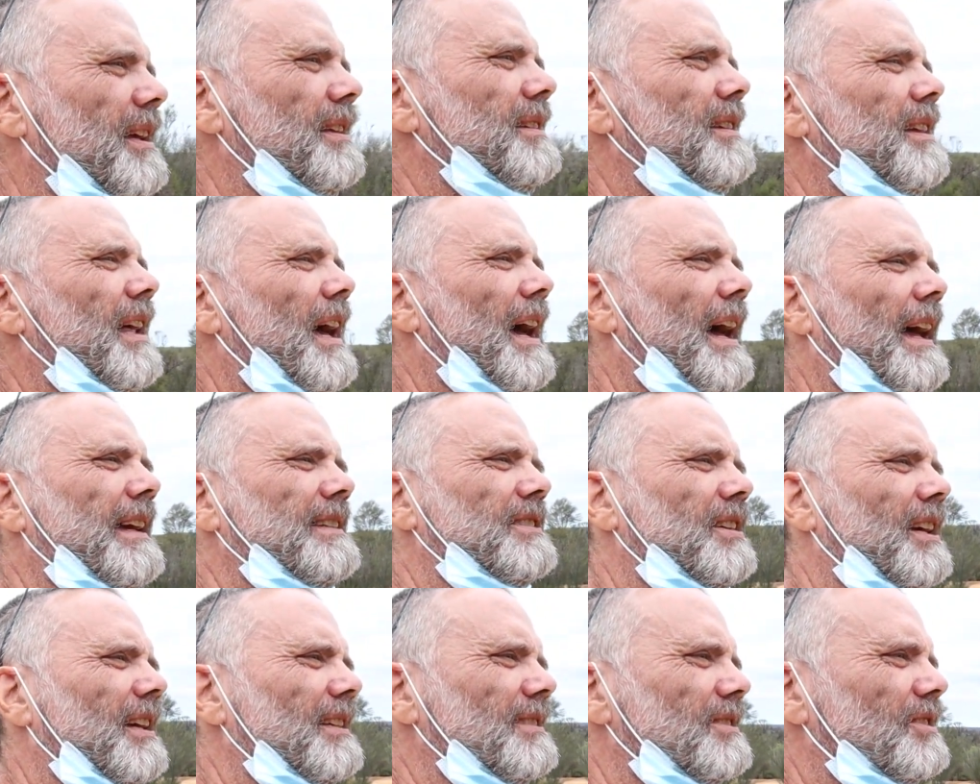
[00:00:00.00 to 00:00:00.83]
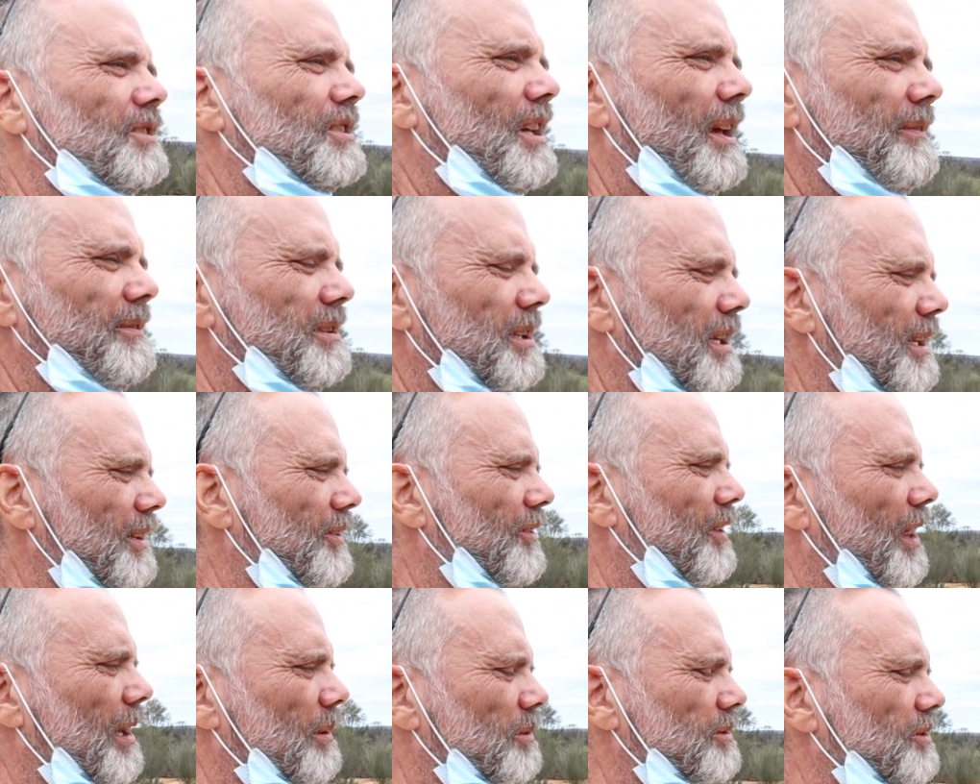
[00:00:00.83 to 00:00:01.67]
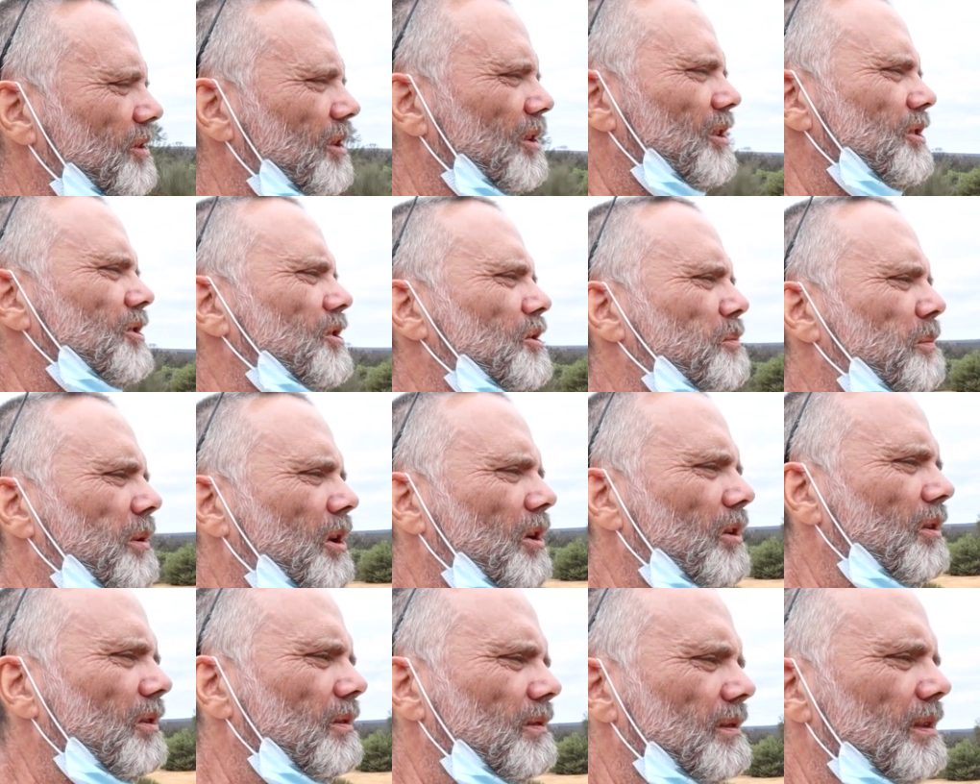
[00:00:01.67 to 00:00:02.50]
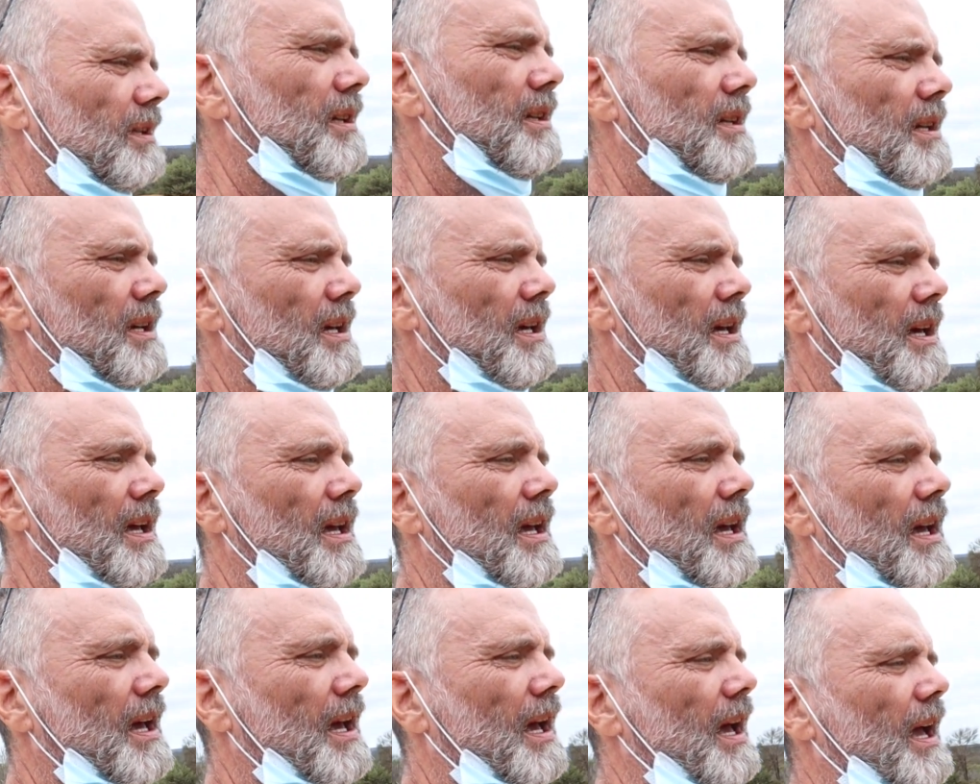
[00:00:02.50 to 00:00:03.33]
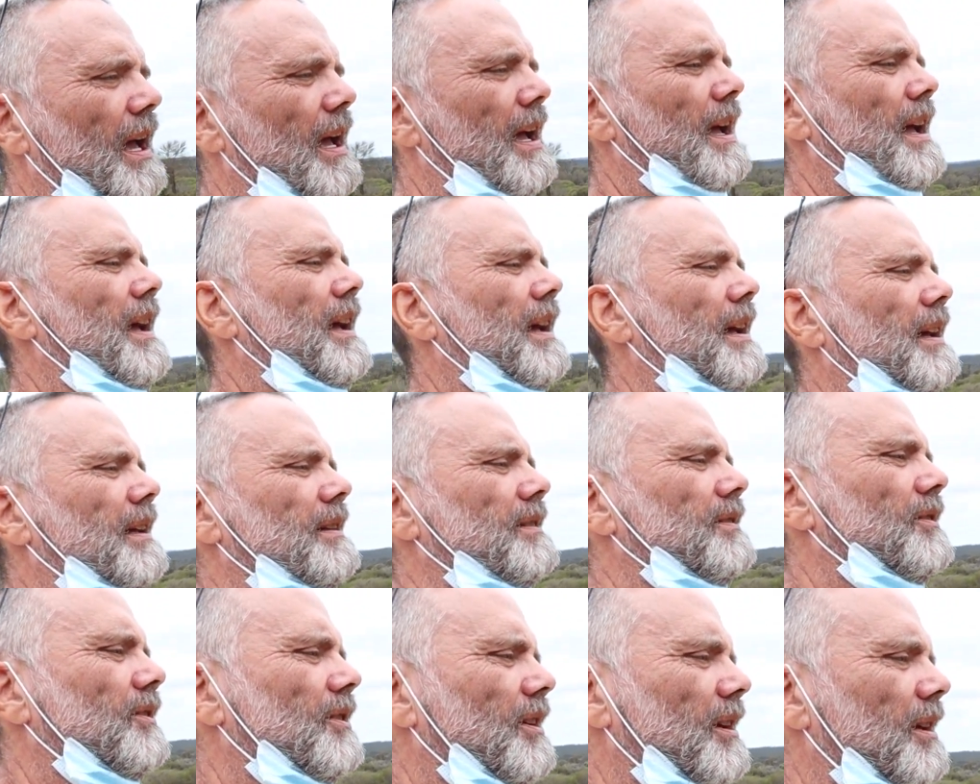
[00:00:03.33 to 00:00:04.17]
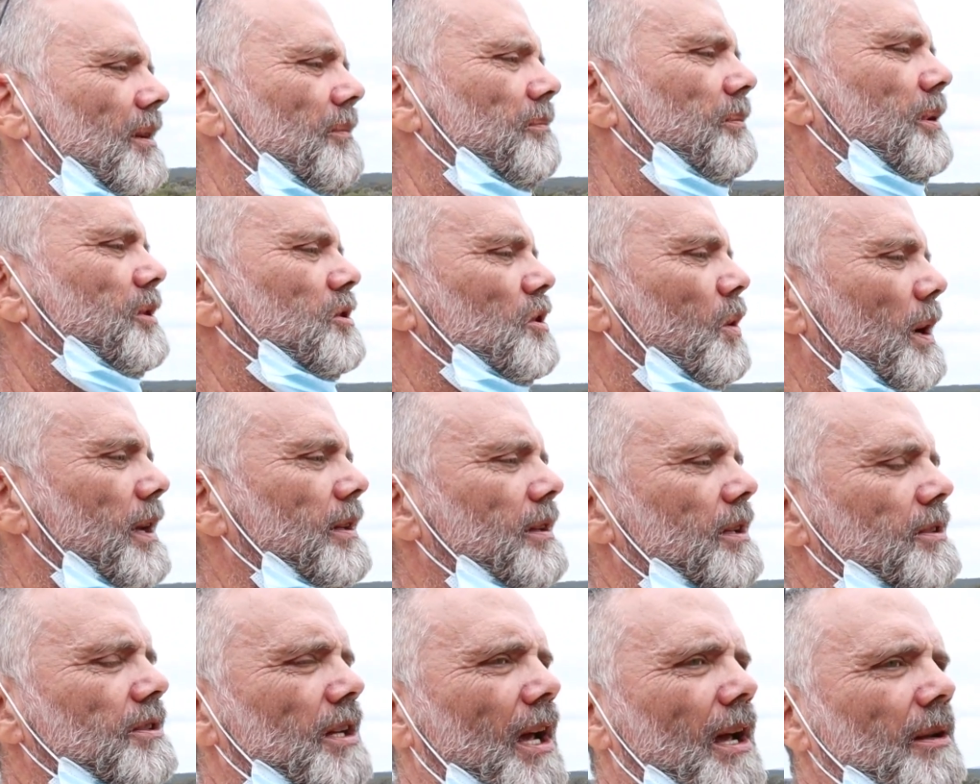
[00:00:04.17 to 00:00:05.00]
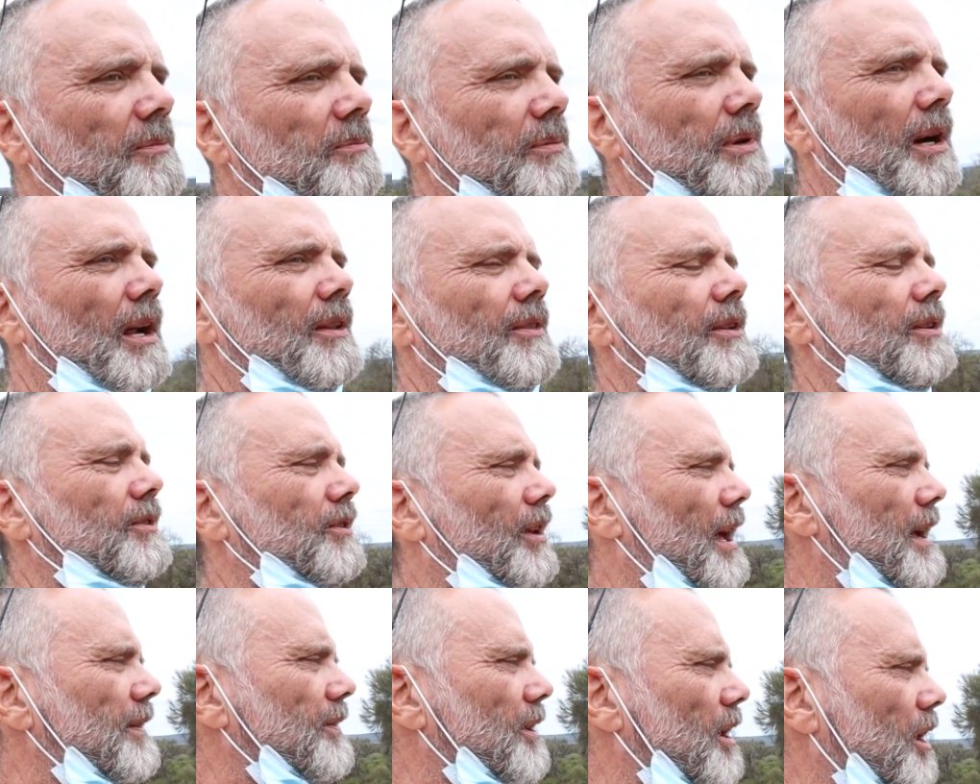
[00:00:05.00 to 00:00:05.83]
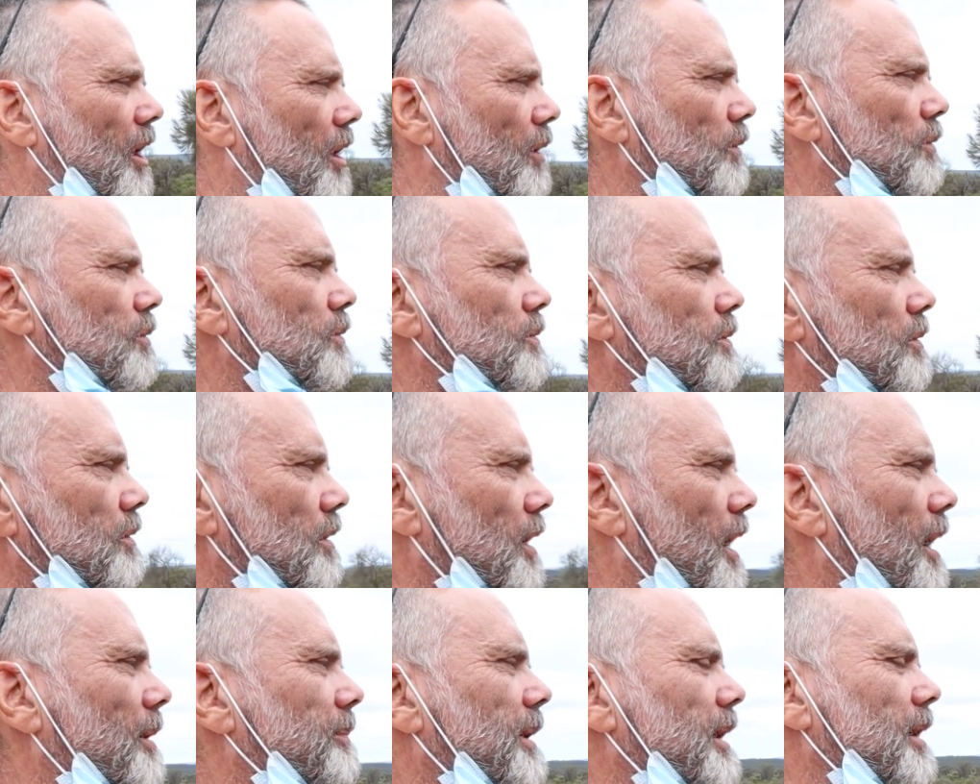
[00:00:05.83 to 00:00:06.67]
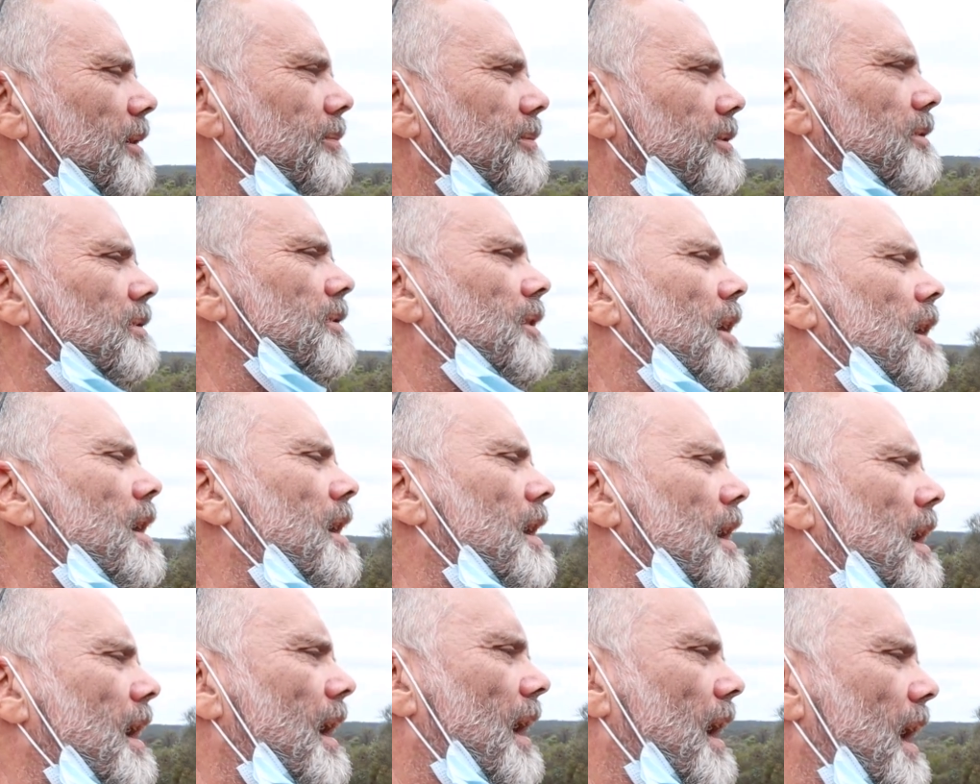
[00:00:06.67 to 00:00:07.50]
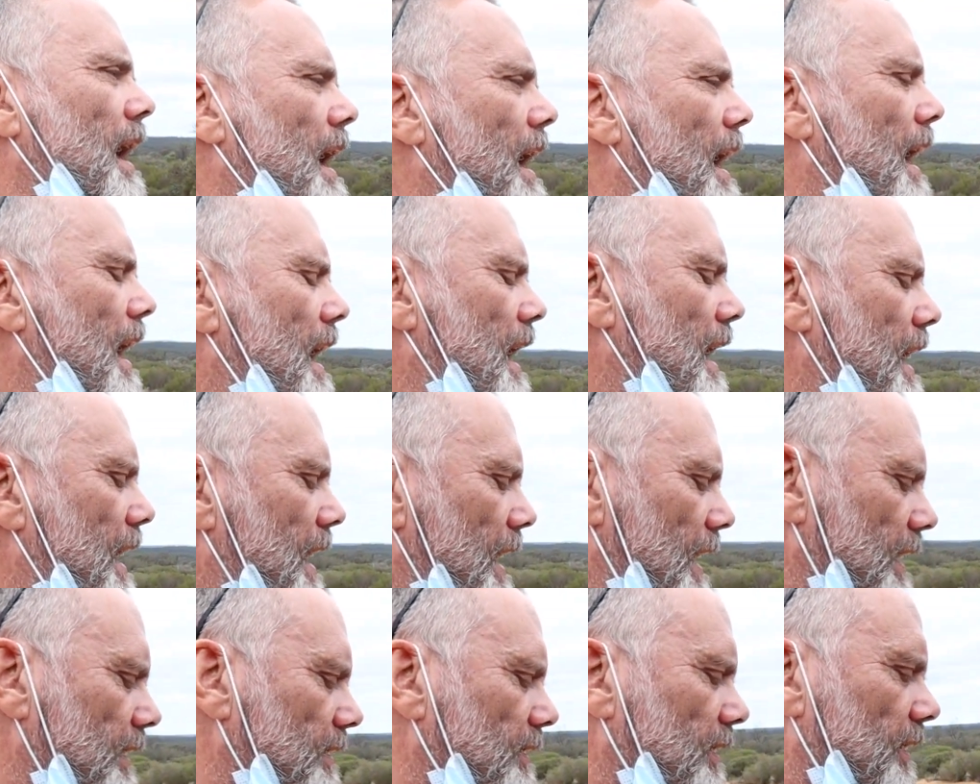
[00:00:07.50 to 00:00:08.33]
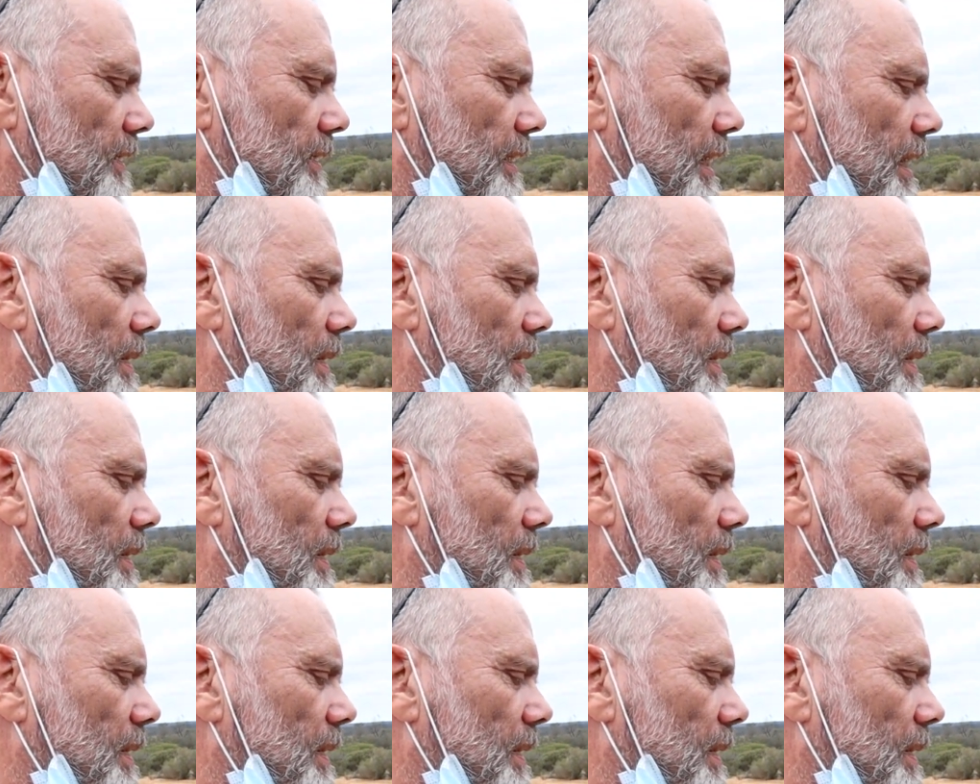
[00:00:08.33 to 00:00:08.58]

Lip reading: in the 1870s there was a dispute between the Dunn brothers and the local Noongar people, and